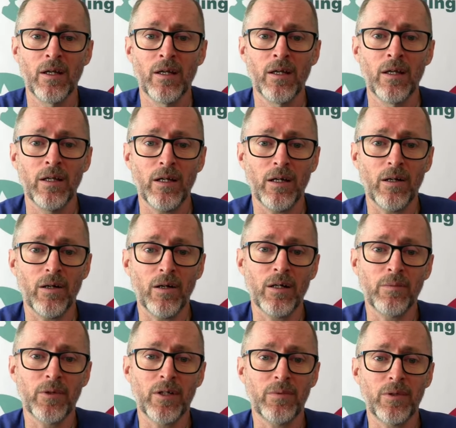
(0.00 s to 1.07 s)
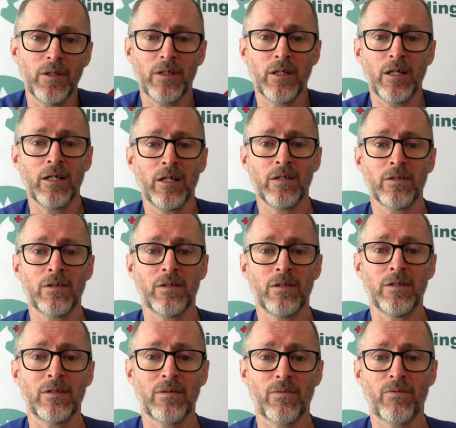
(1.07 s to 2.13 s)
And I'm going to be getting into this
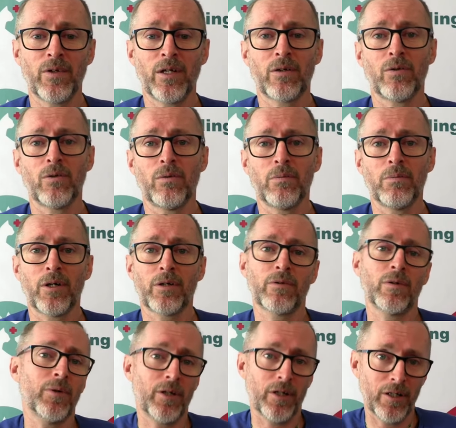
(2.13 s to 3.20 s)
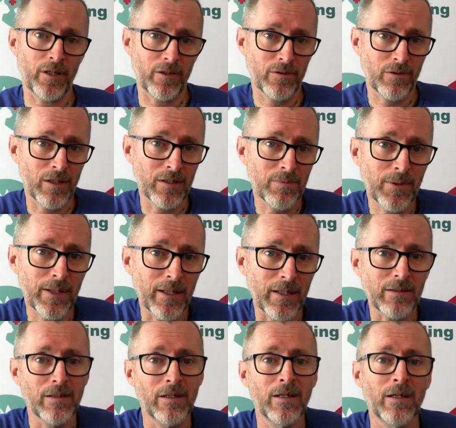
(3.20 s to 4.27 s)
fecal microbiota transplant
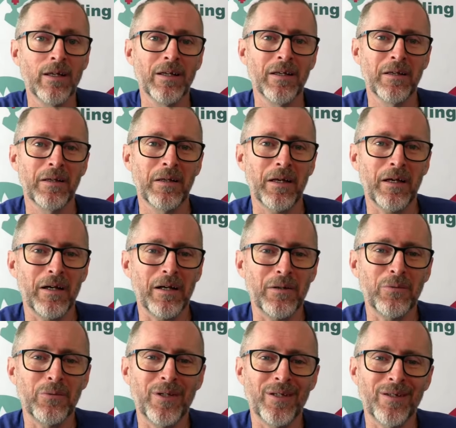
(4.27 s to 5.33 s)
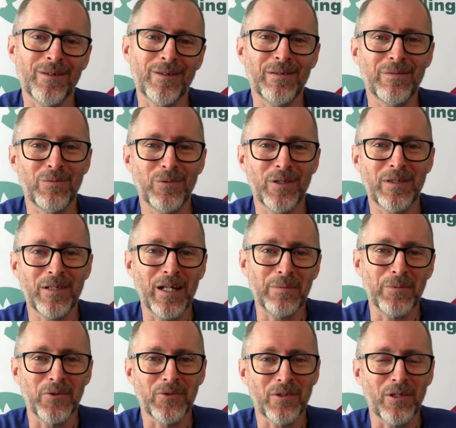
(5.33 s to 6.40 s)
with the
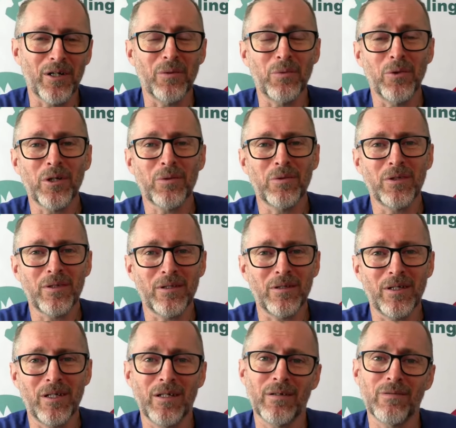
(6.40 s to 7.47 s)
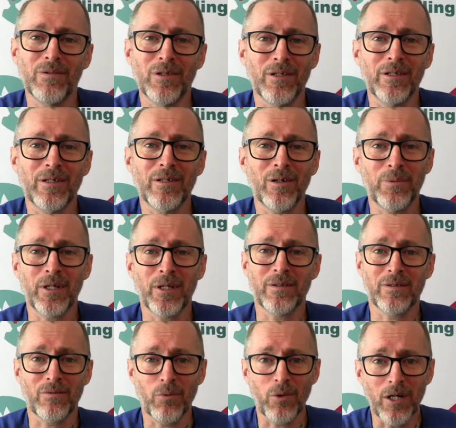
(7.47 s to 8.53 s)
animals that I work with in a really comprehensive
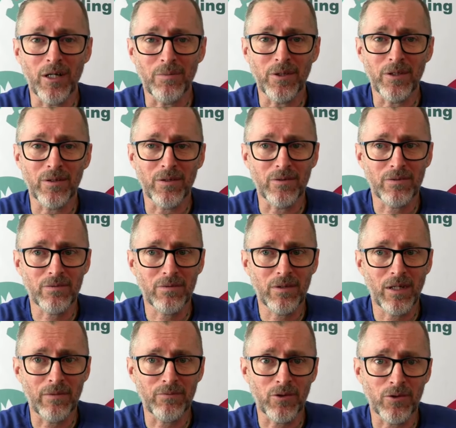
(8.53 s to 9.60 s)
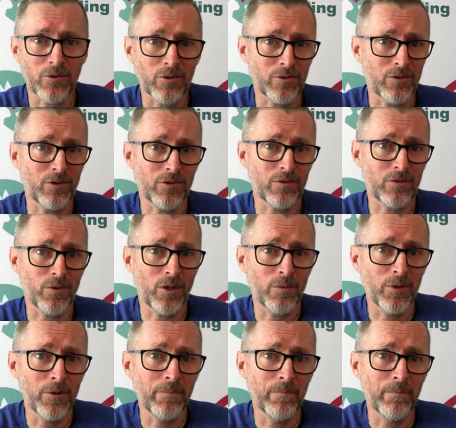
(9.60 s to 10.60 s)
way, because after talking to Dr. Roman,